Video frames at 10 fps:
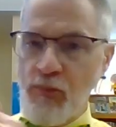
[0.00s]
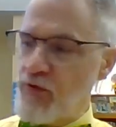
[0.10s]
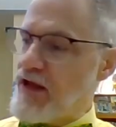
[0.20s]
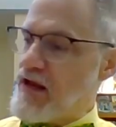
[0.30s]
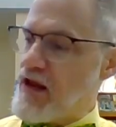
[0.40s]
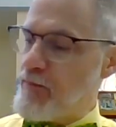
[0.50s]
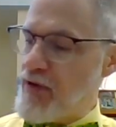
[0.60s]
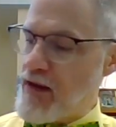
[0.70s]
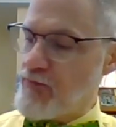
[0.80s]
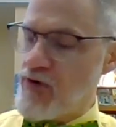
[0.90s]
plate and a
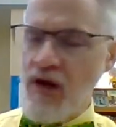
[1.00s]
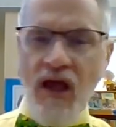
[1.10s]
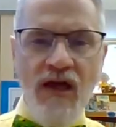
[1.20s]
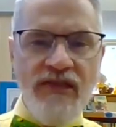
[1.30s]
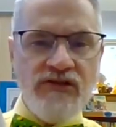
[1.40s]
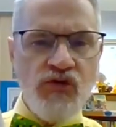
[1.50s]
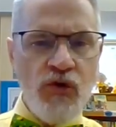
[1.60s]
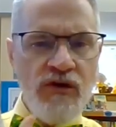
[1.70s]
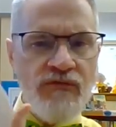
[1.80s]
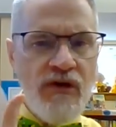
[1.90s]
paper that's
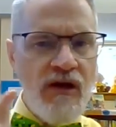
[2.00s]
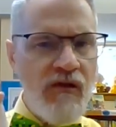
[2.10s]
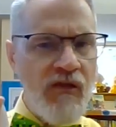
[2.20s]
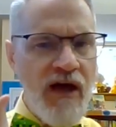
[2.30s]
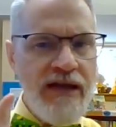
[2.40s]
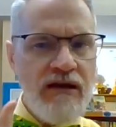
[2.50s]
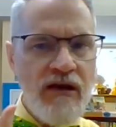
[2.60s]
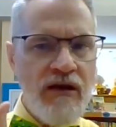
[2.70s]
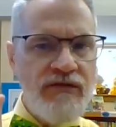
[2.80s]
sort of like,